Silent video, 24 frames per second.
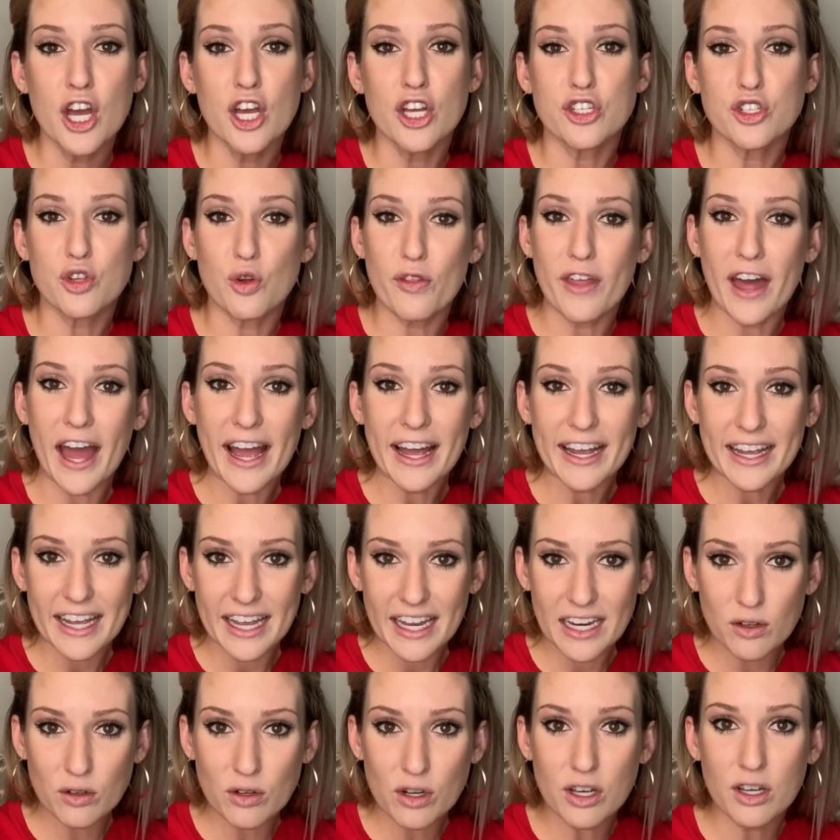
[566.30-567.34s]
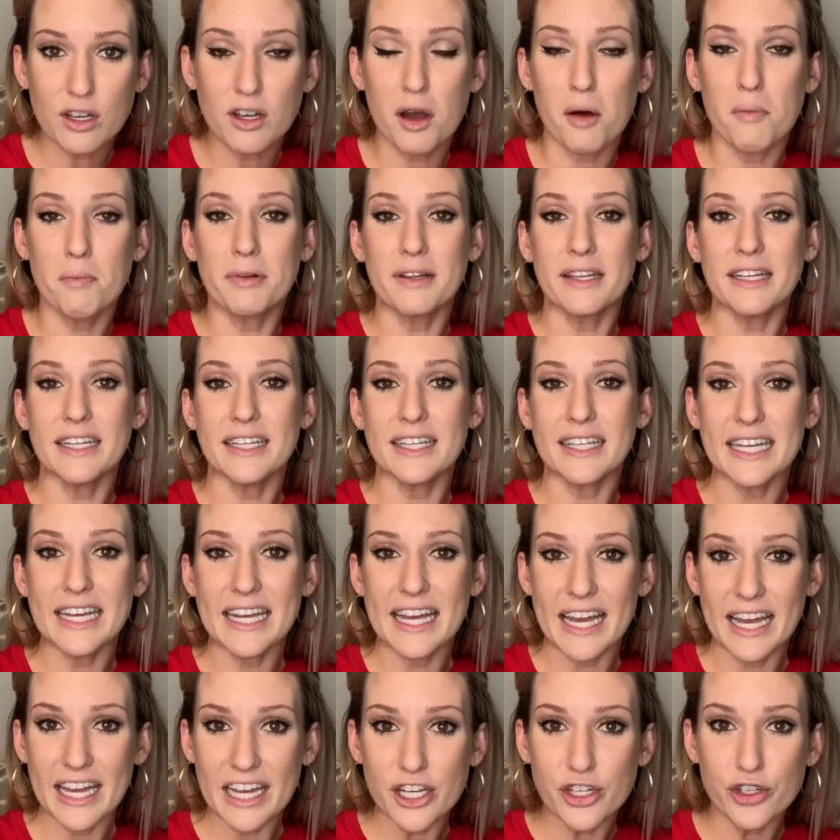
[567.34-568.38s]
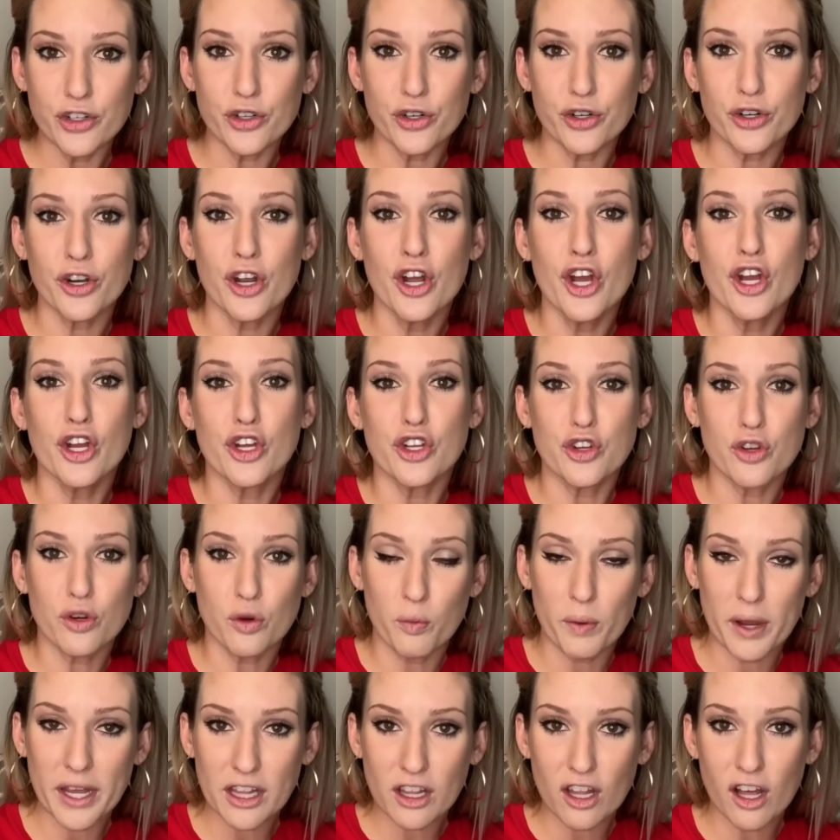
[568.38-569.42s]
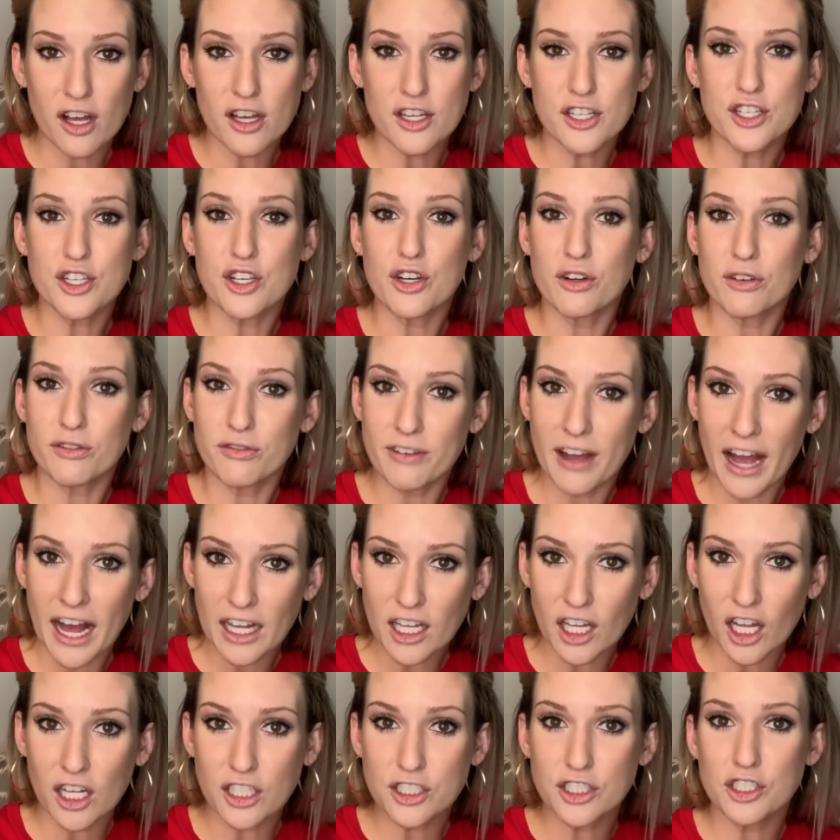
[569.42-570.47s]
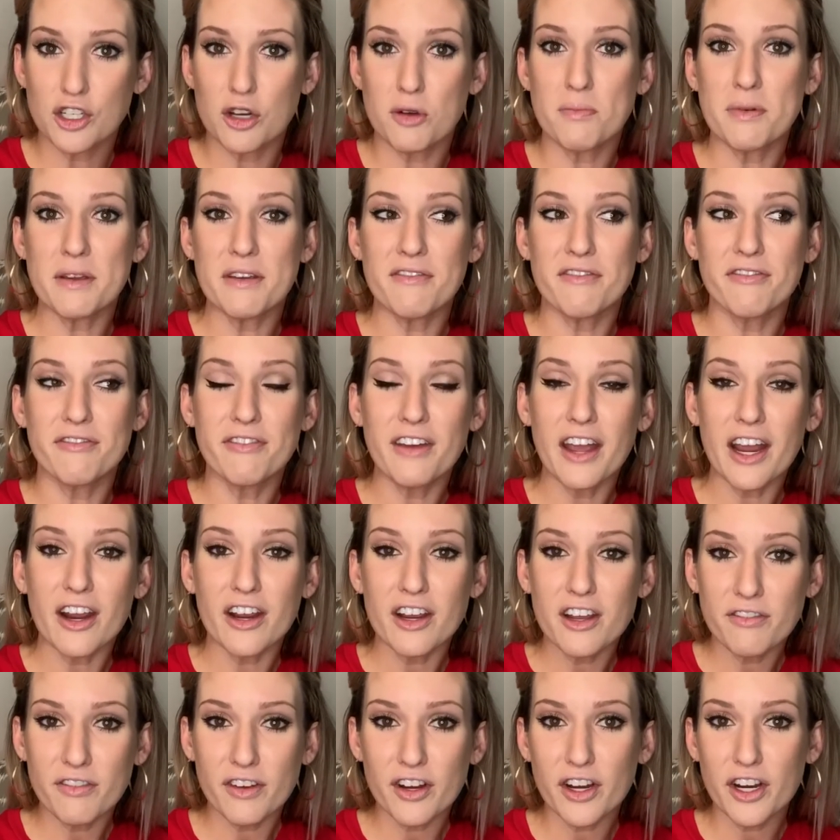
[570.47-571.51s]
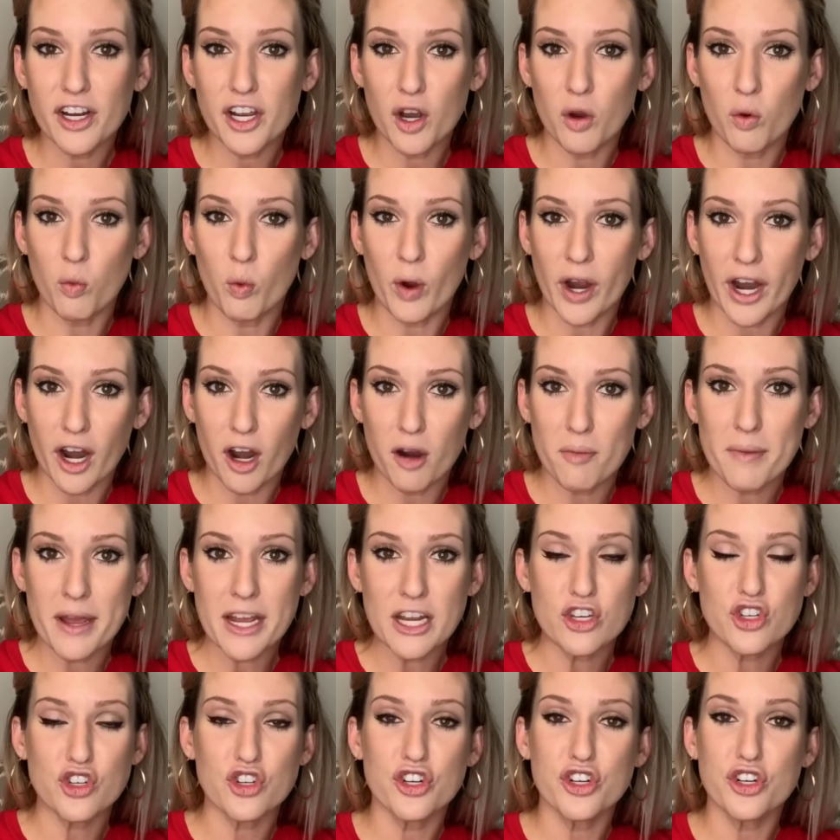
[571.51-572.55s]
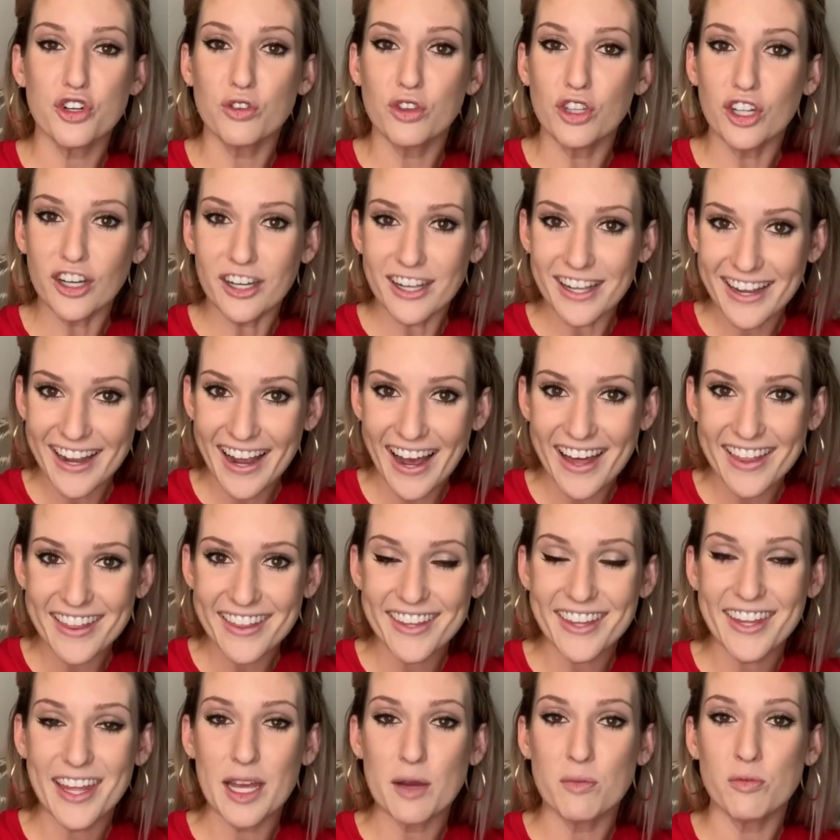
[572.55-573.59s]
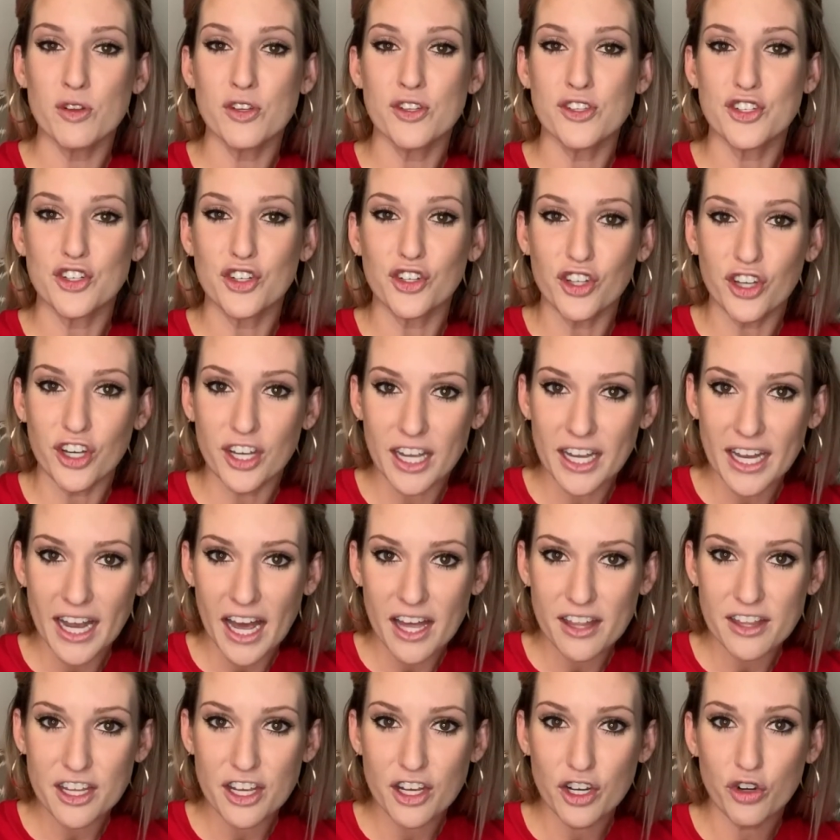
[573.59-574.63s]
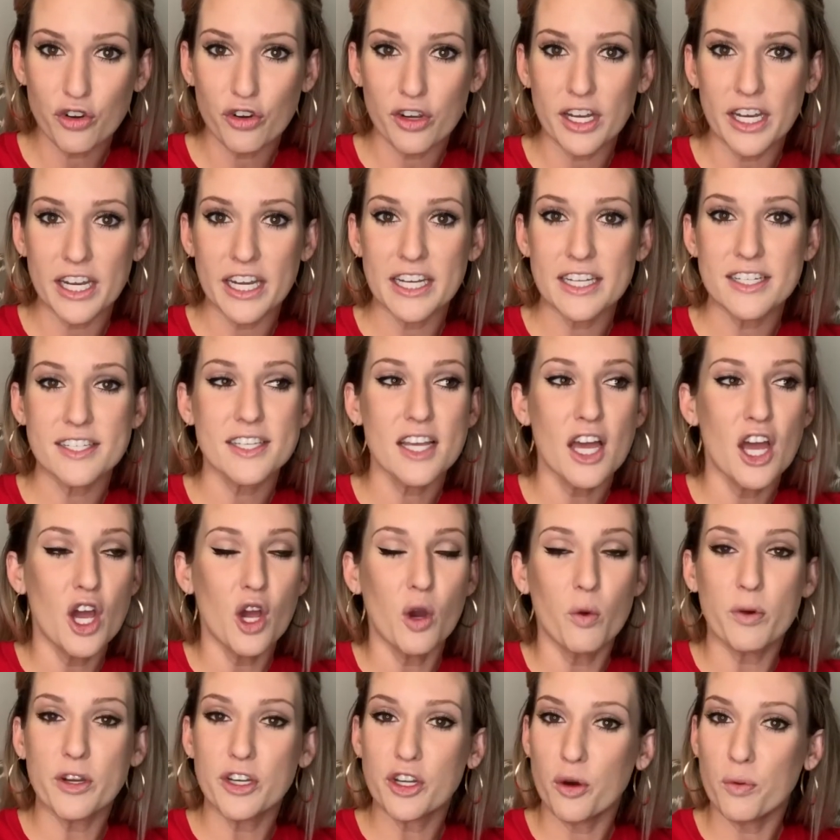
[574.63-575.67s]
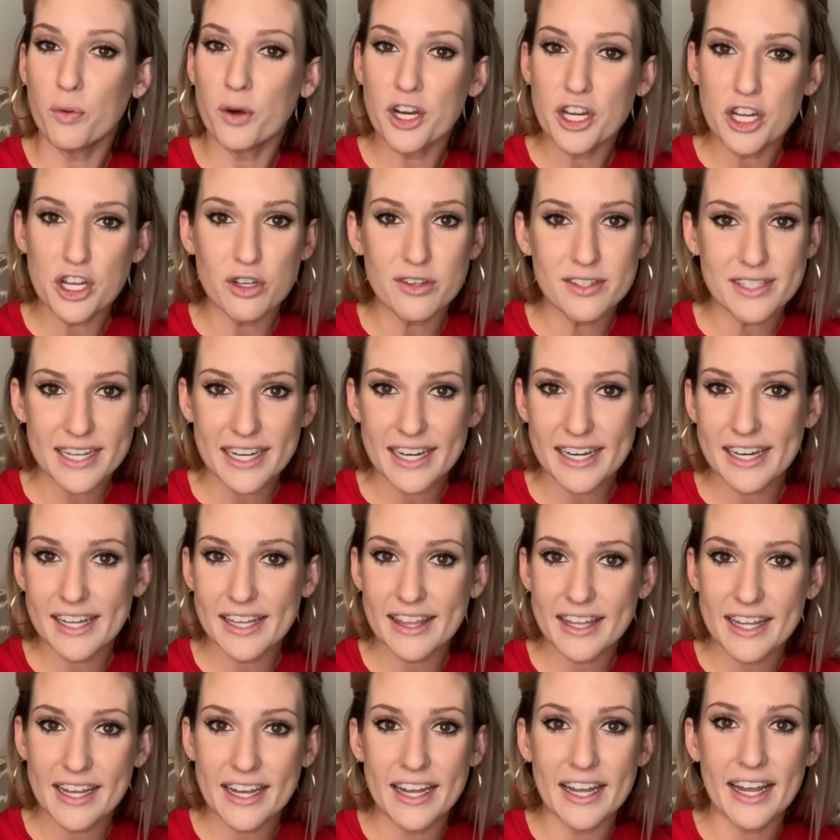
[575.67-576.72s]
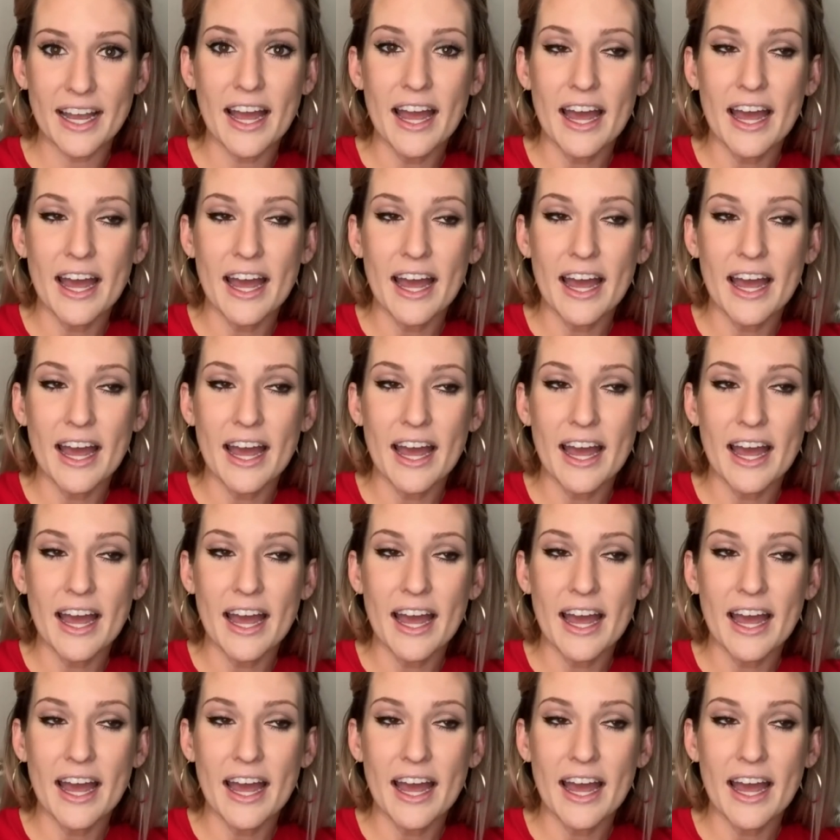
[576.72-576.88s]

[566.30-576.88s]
so that can completely hinder your weight loss, your fat loss. So be very, very aware. Make sure you're looking at the labels, you're looking at the ingredients. We don't want to use anything